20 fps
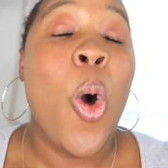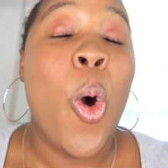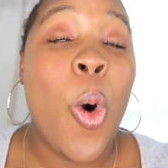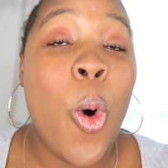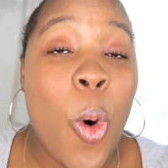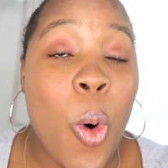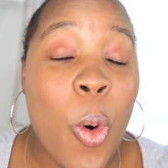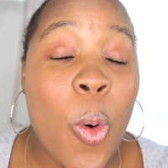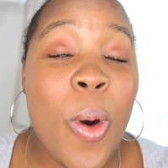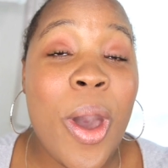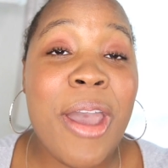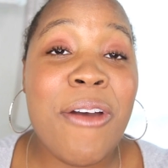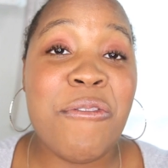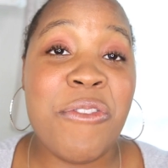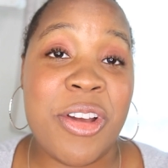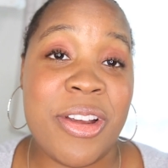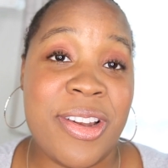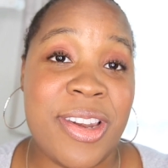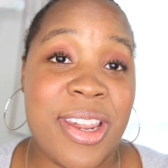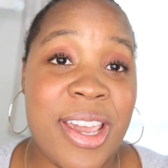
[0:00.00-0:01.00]

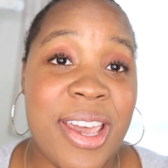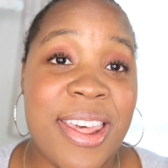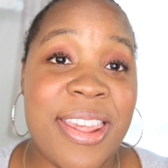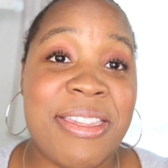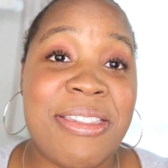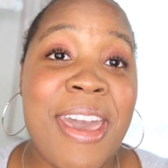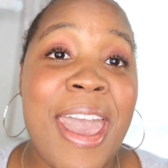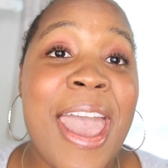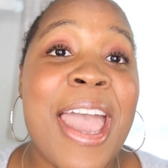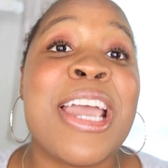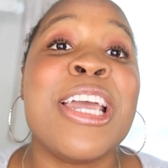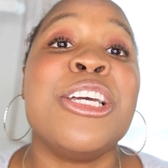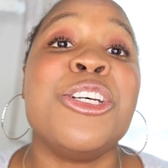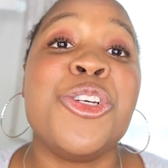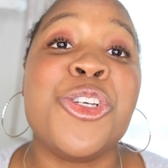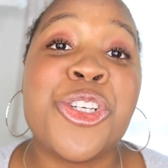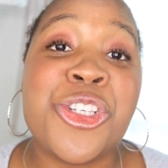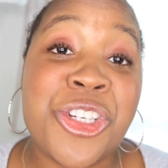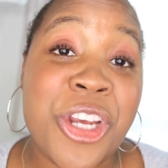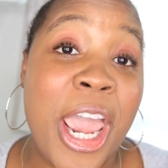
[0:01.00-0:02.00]
Whoever did that,
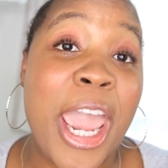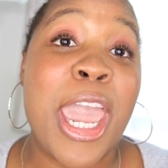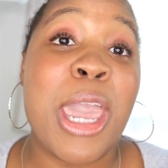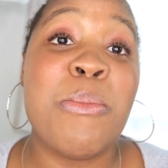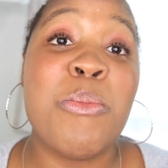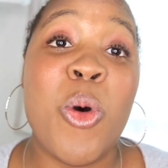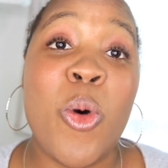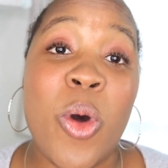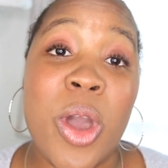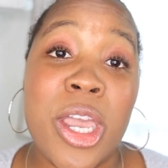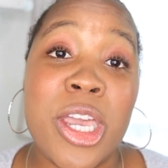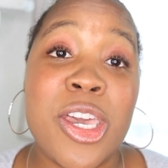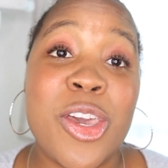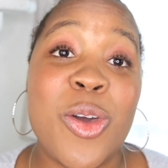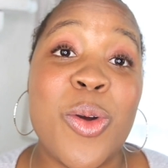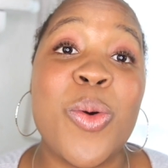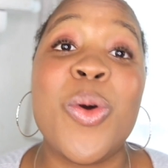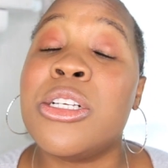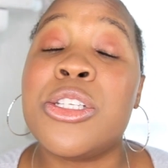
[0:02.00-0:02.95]
shame on you.